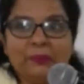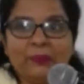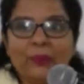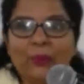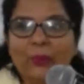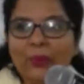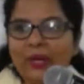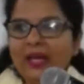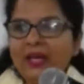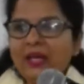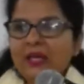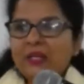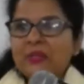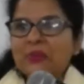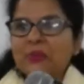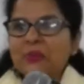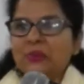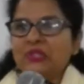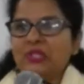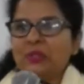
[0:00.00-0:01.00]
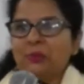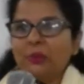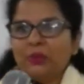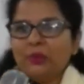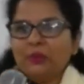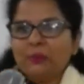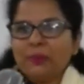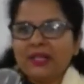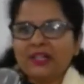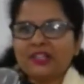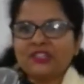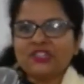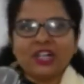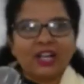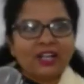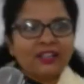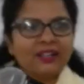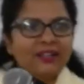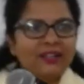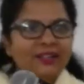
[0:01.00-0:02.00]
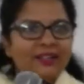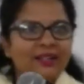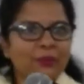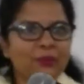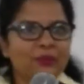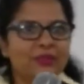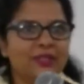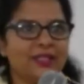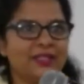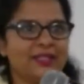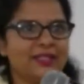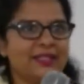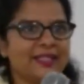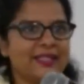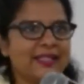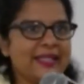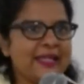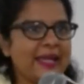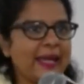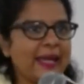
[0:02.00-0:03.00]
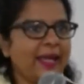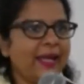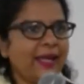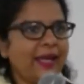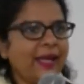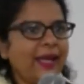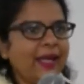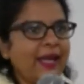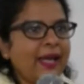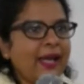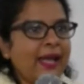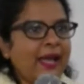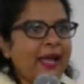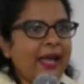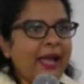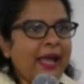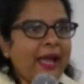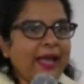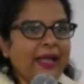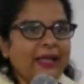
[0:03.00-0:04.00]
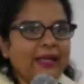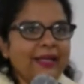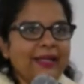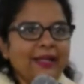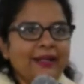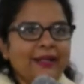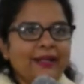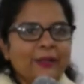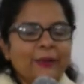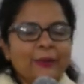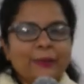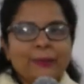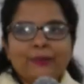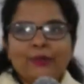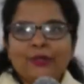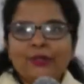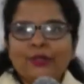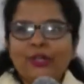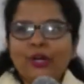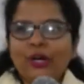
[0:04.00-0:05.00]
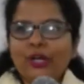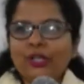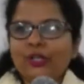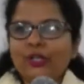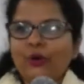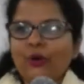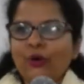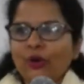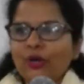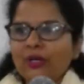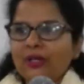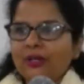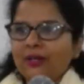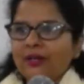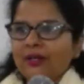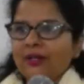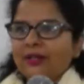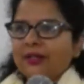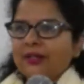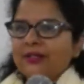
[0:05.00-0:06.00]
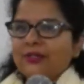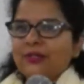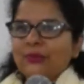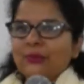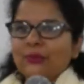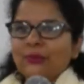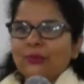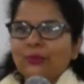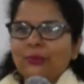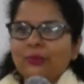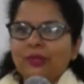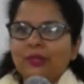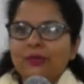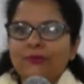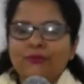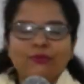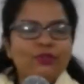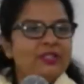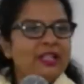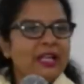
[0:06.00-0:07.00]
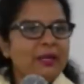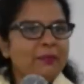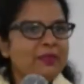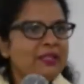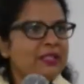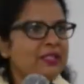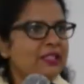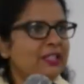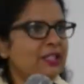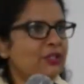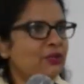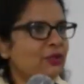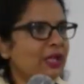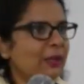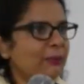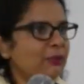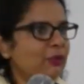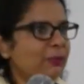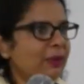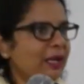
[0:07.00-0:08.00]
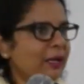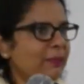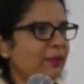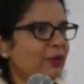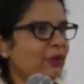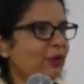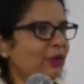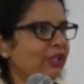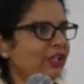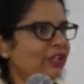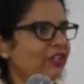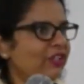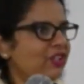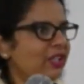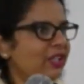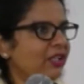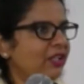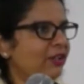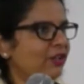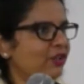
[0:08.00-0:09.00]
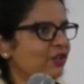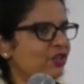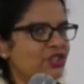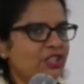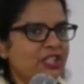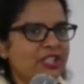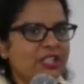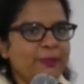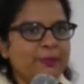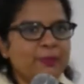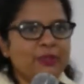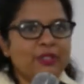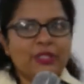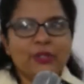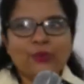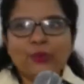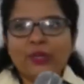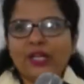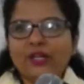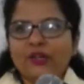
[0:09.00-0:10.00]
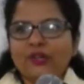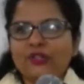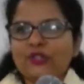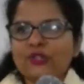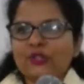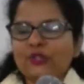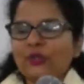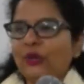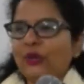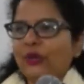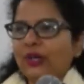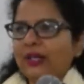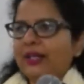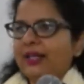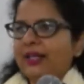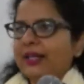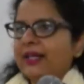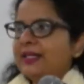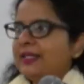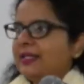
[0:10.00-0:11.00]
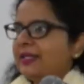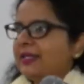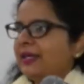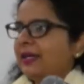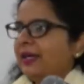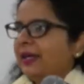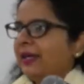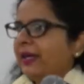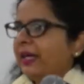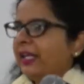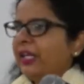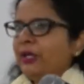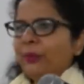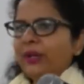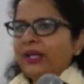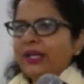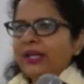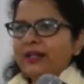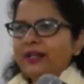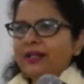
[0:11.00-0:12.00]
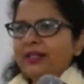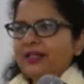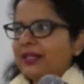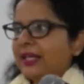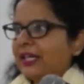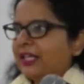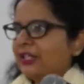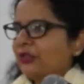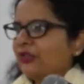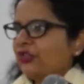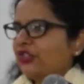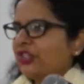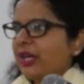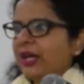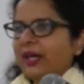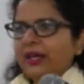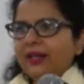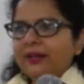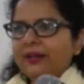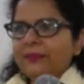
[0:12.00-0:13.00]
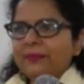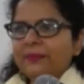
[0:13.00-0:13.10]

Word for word: Okay, so she wanted to be a chartered accountant, the CA, and uh, God called her to full-time ministry to come to Bible college, and here she is pursuing God's call. Yes. Anyone else likes to share?